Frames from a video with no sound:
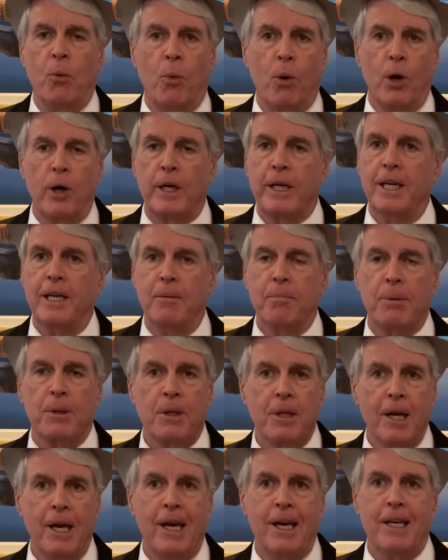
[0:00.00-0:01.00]
working
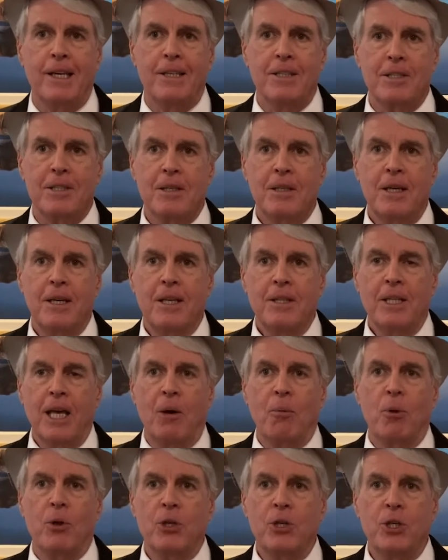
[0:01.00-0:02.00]
plays
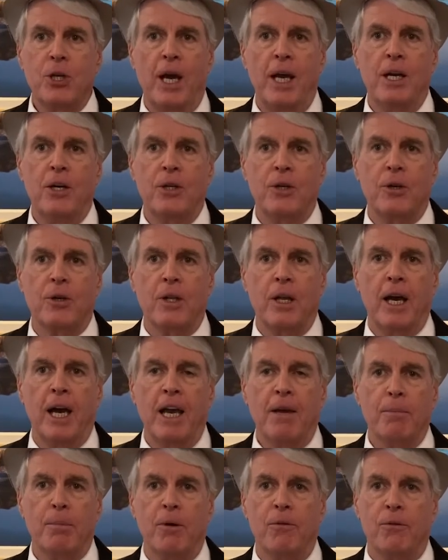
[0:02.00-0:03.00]
that will change your
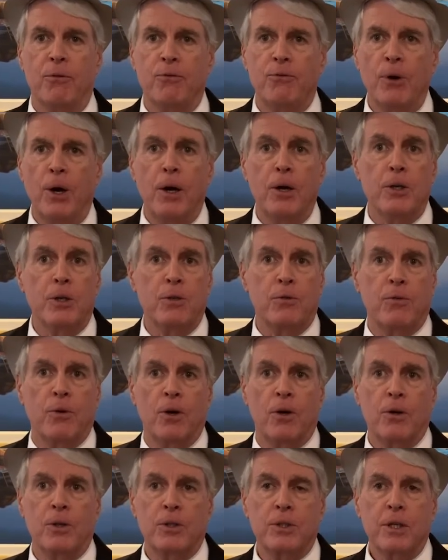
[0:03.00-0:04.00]
life. But first,
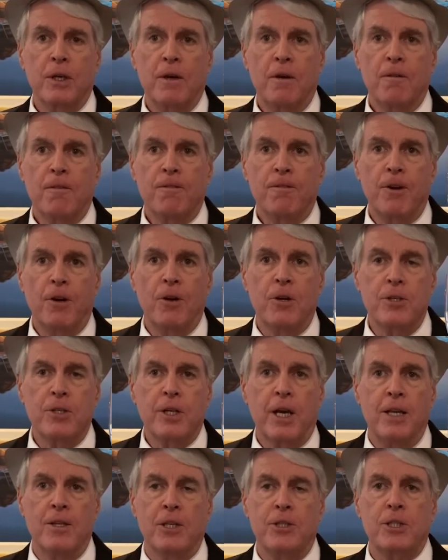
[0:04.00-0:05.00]
folks,
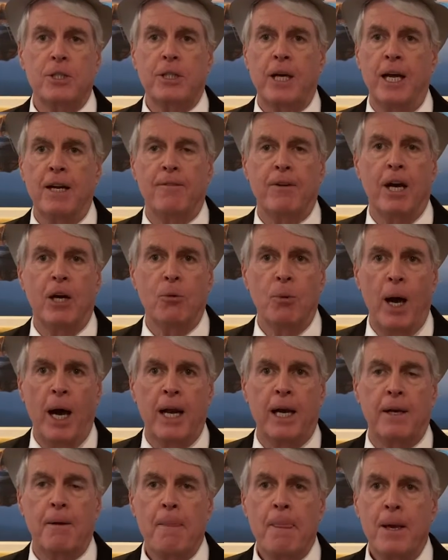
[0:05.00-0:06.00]
and this is kind of
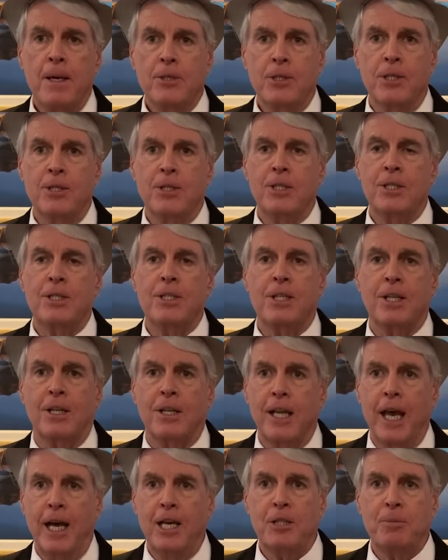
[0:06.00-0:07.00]
ironic since this is the
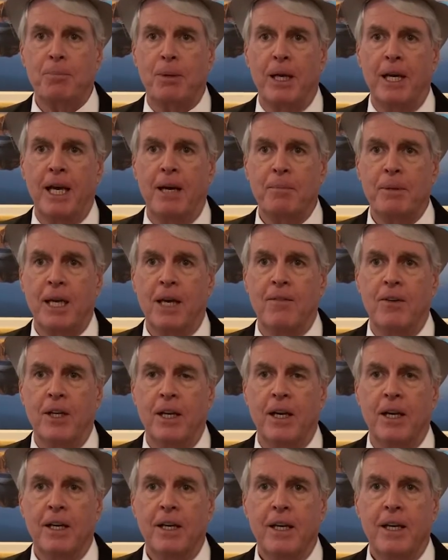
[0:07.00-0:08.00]
last play I'm giving
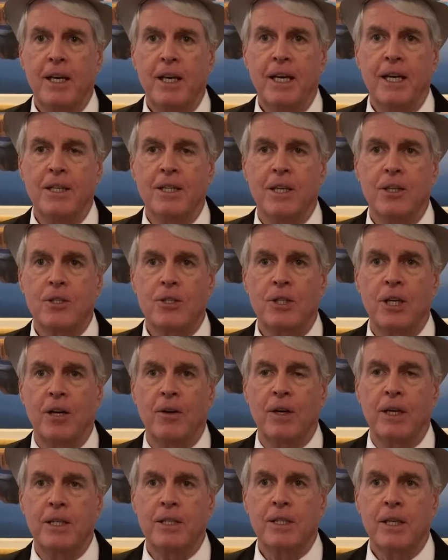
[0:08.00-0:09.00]
you in this
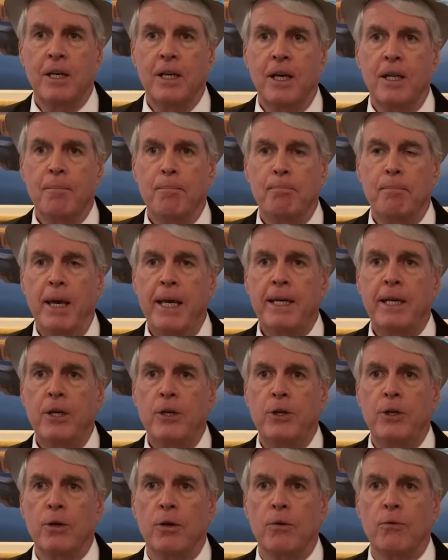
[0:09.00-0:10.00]
series, make
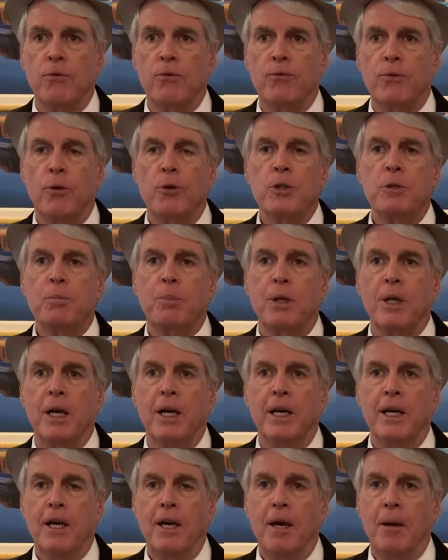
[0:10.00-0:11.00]
it your first
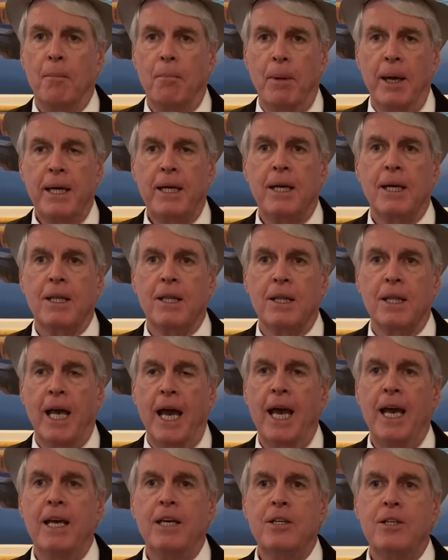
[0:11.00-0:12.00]
play. Make a
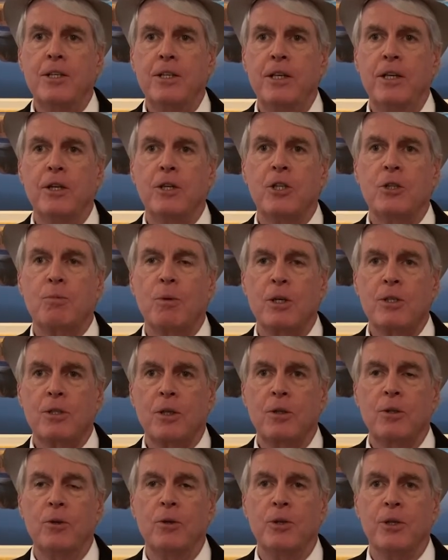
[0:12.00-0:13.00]
last year's
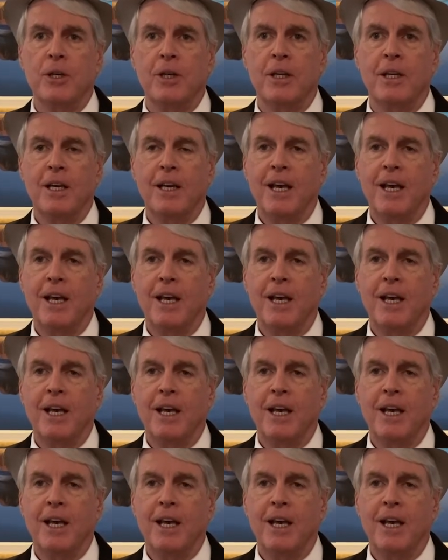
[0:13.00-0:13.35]
resolution